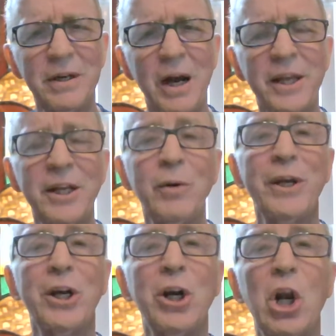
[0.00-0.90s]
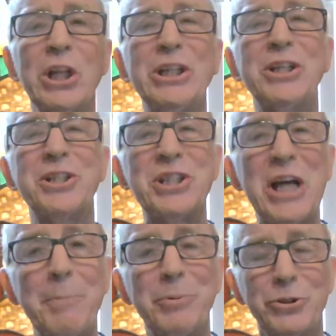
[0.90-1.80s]
I think we call it the
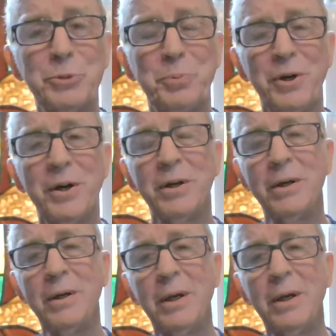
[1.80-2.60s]
disciples' prayer.